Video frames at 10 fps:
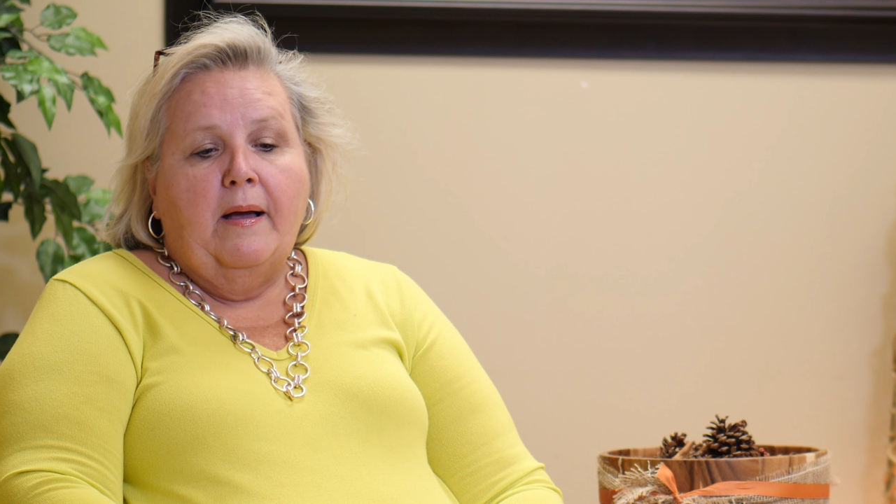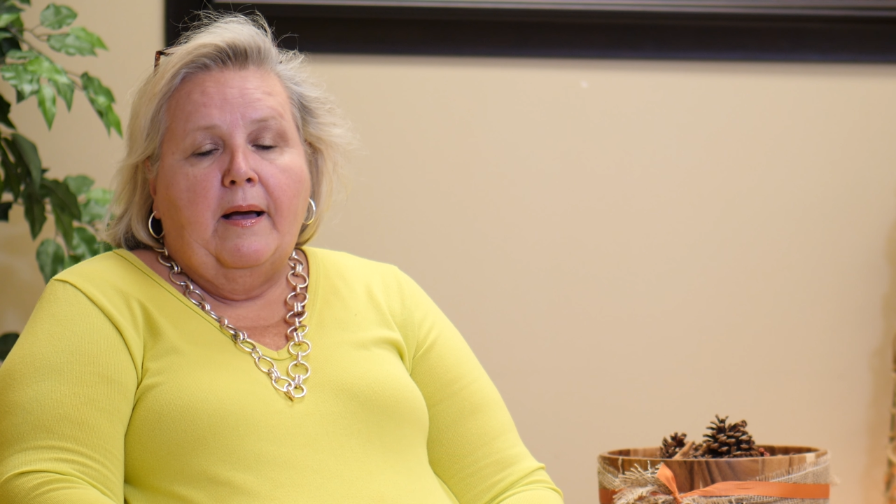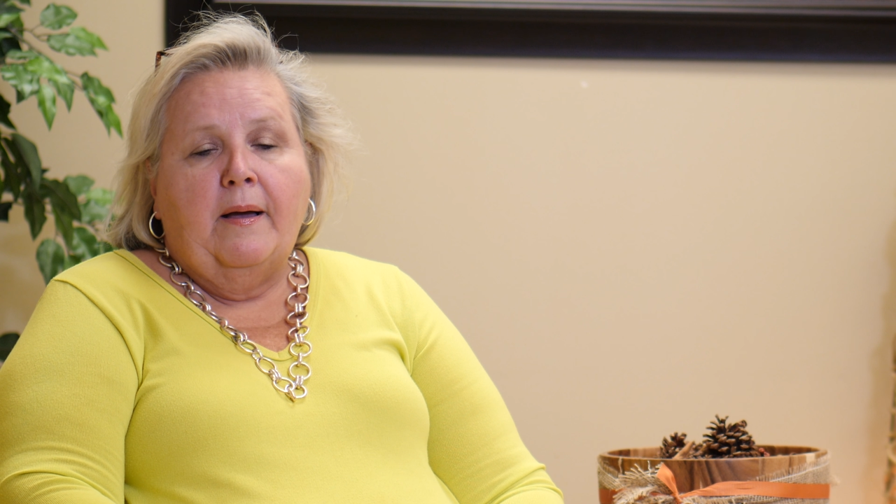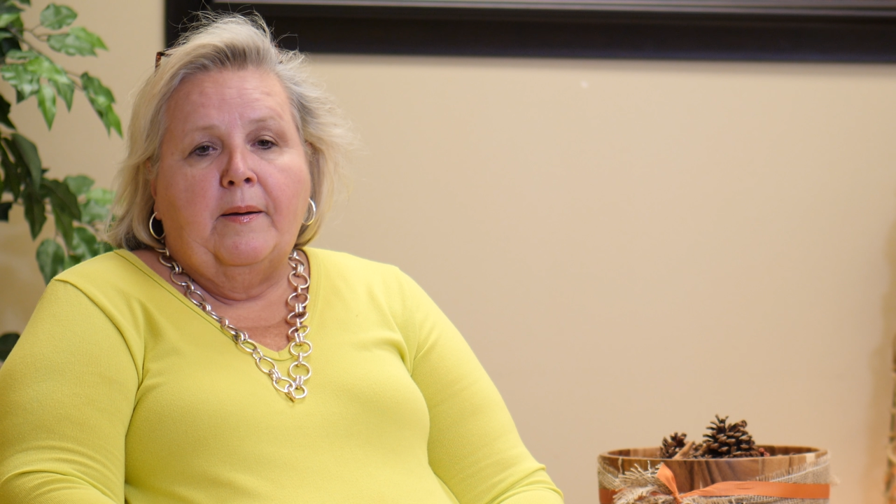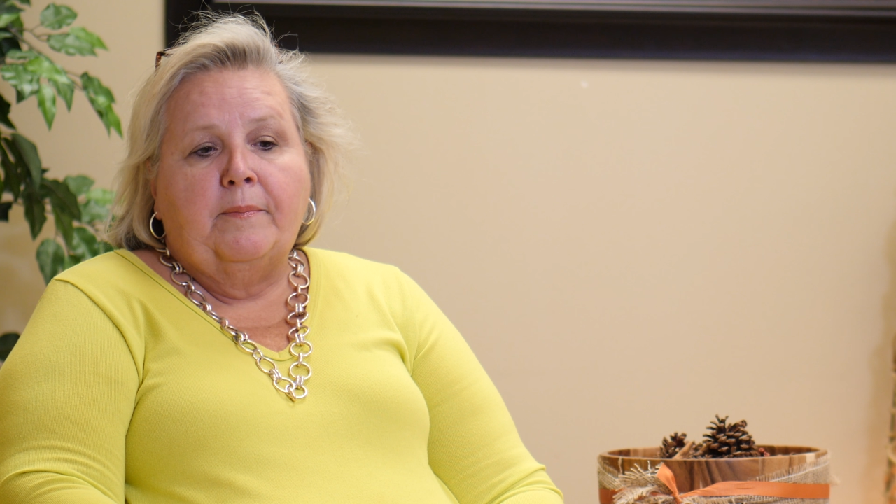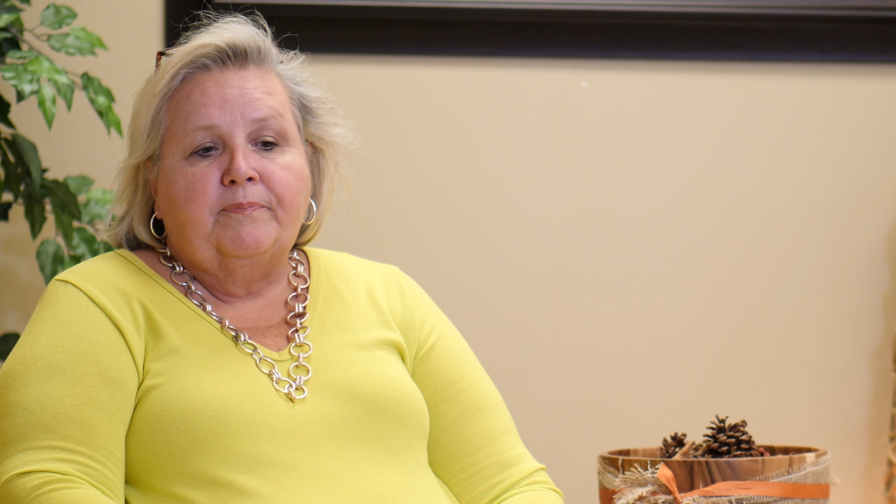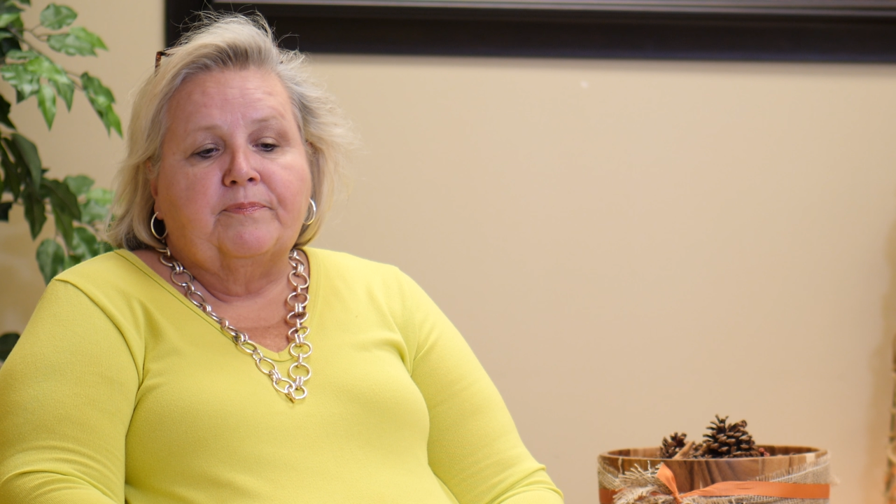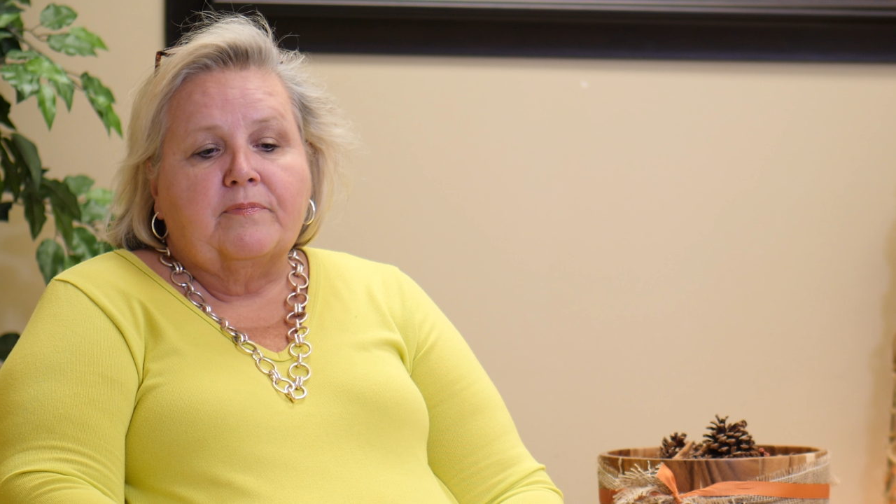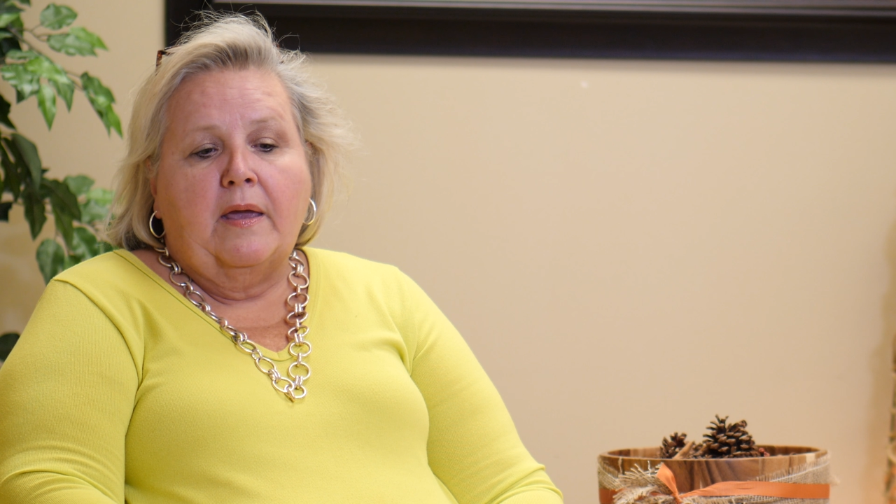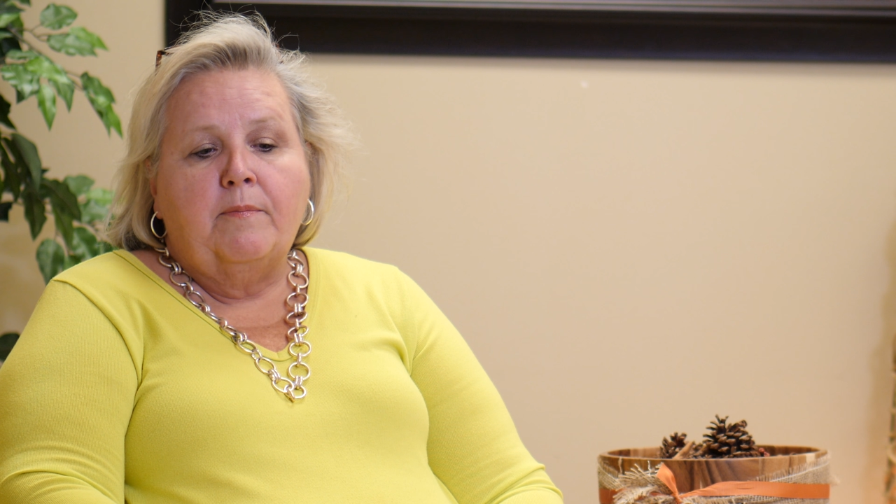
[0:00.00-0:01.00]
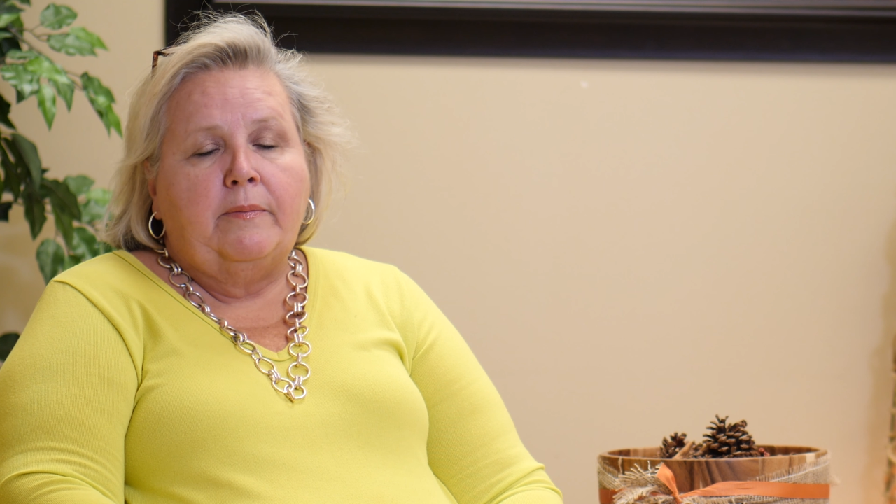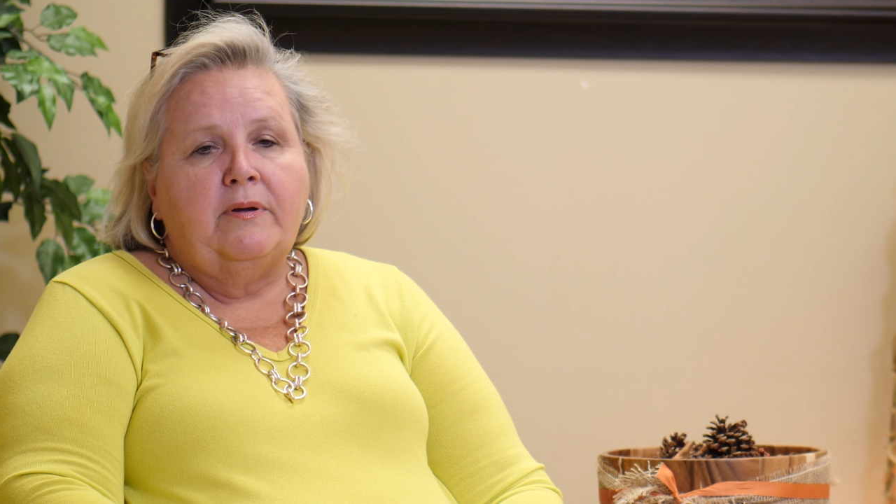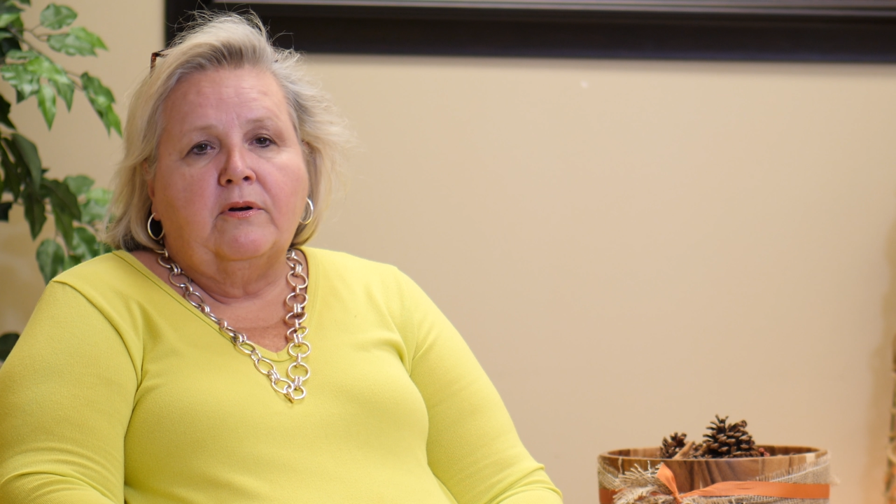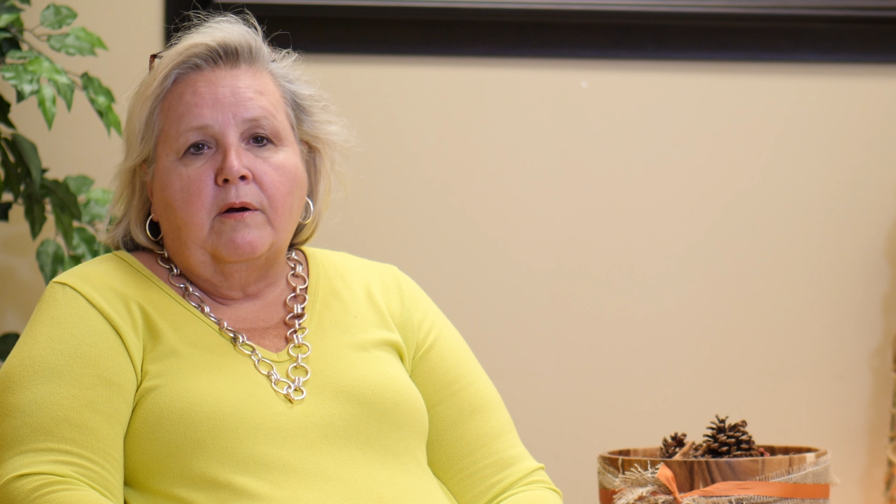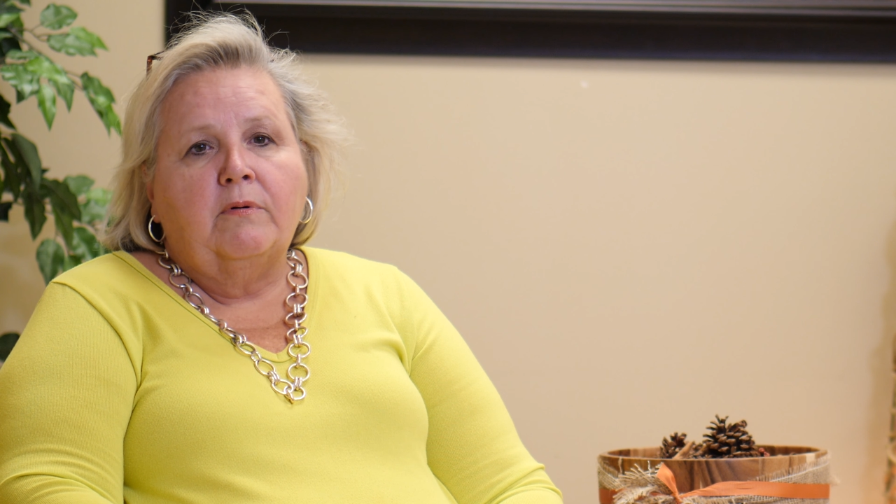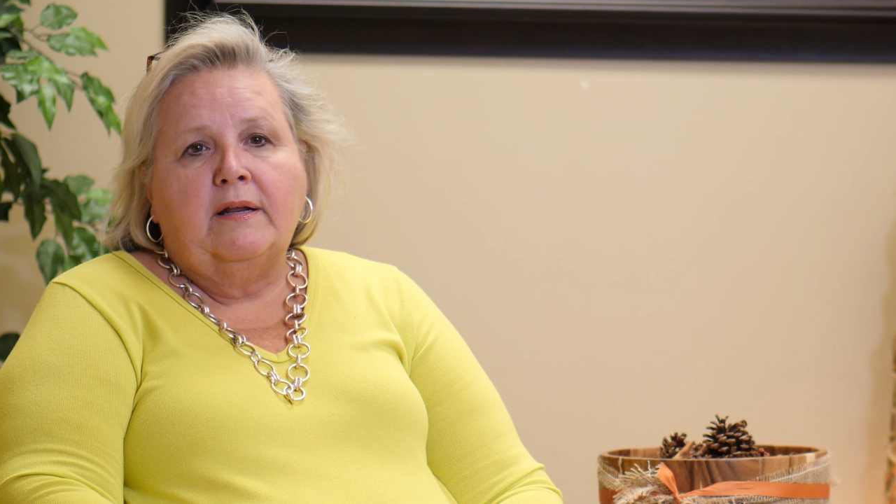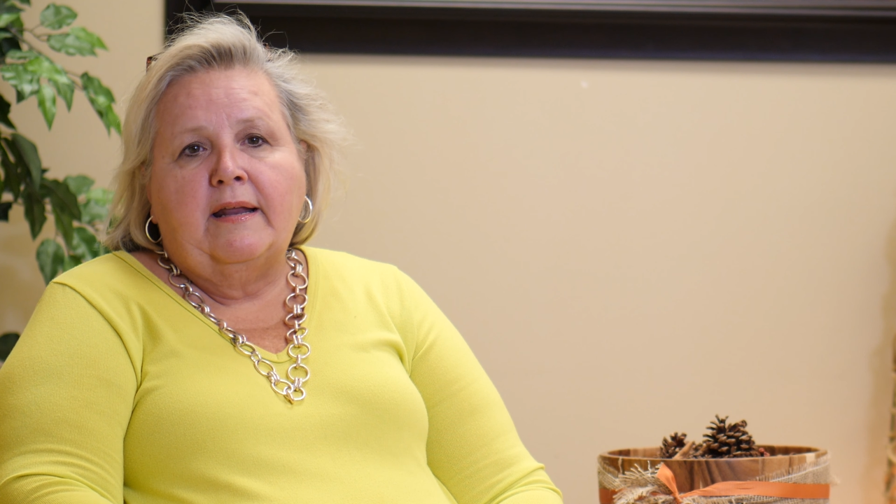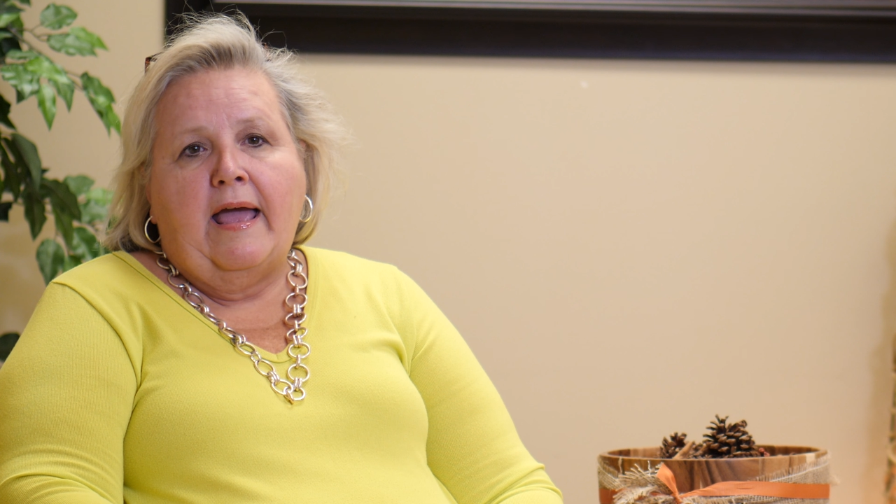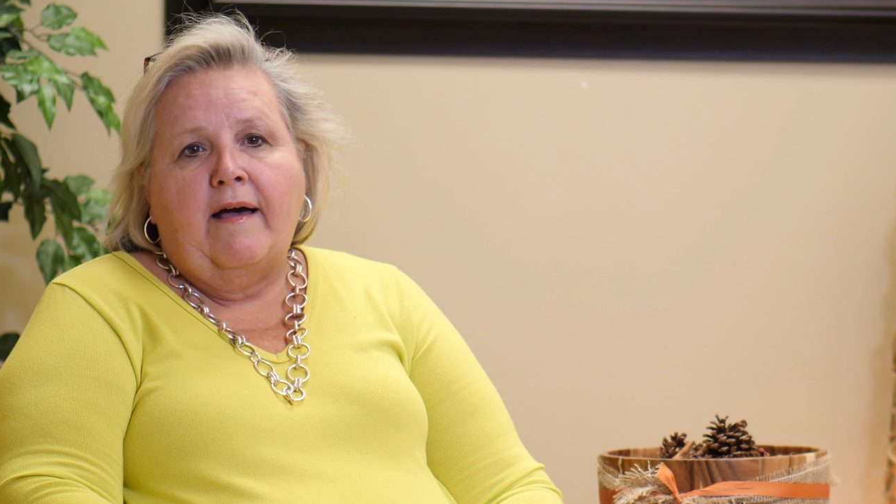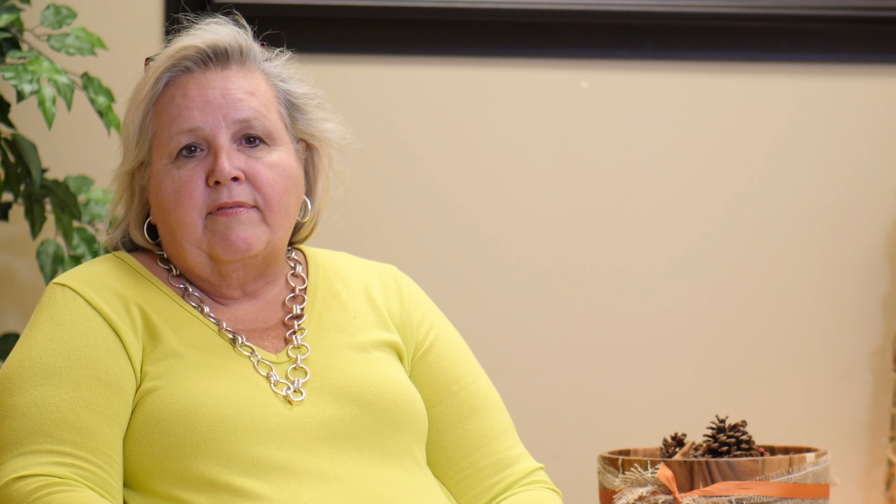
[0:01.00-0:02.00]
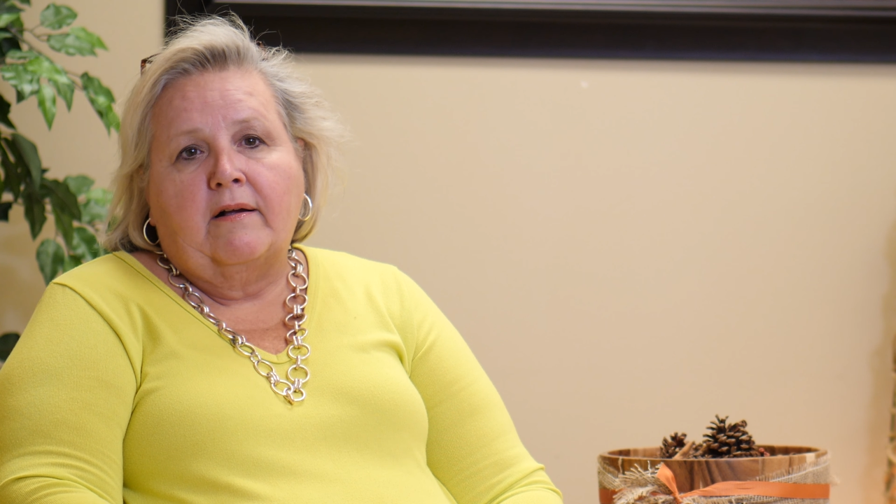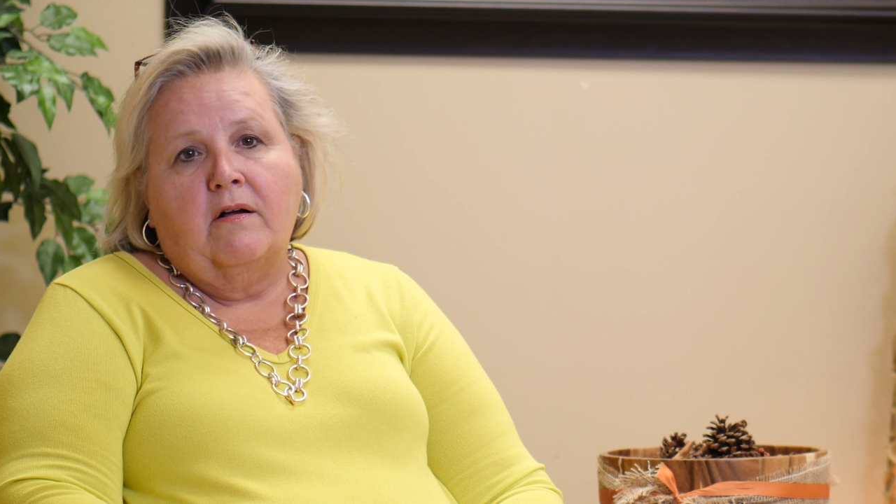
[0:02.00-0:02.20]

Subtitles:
And maybe you're not ready to have that